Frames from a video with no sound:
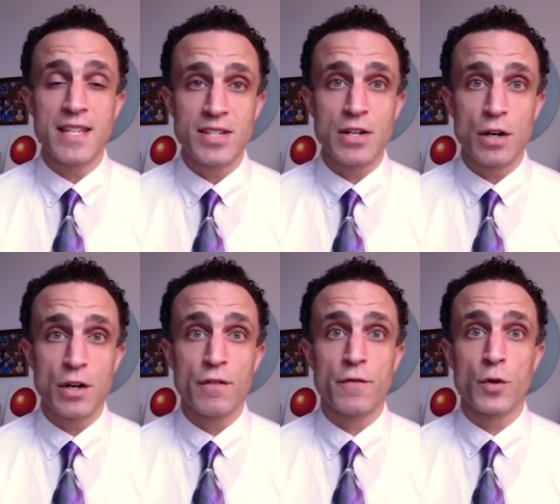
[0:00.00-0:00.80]
this
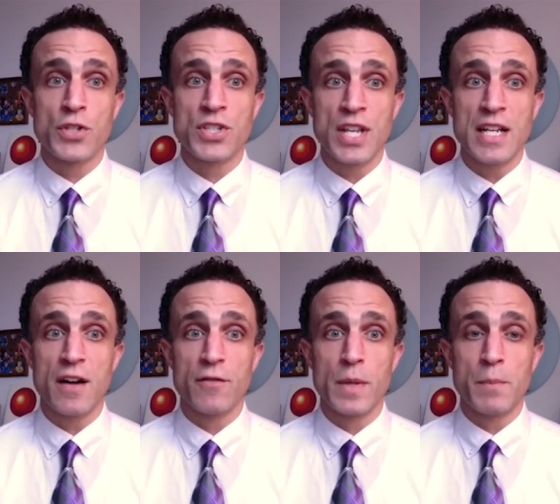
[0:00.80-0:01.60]
year for
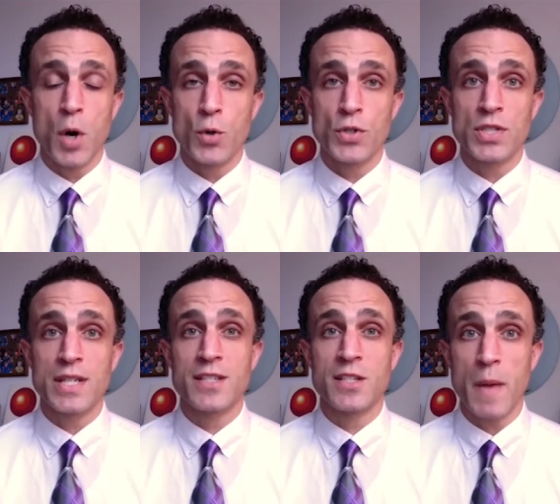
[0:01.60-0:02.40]
city government
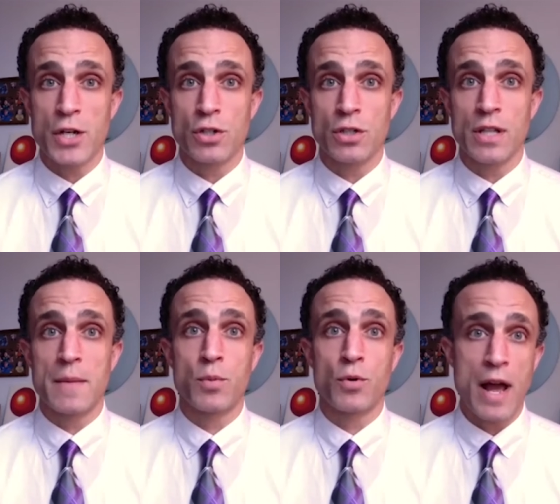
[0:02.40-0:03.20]
posts in
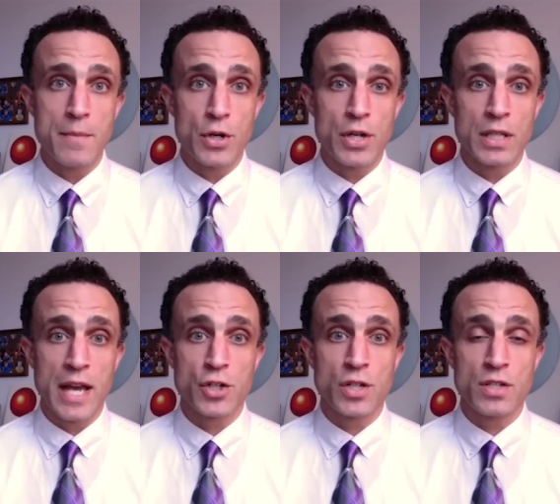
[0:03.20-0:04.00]
special and primary
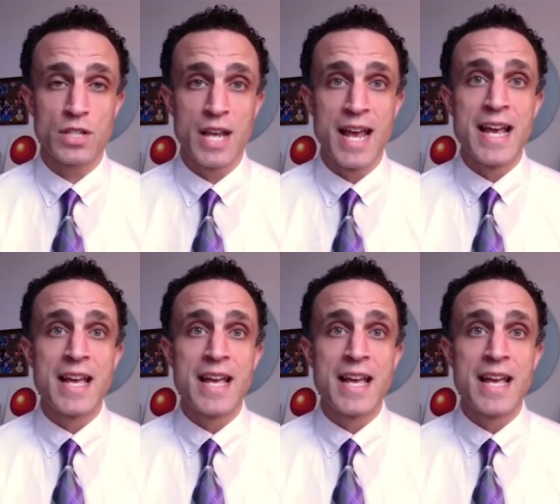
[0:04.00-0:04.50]
elections,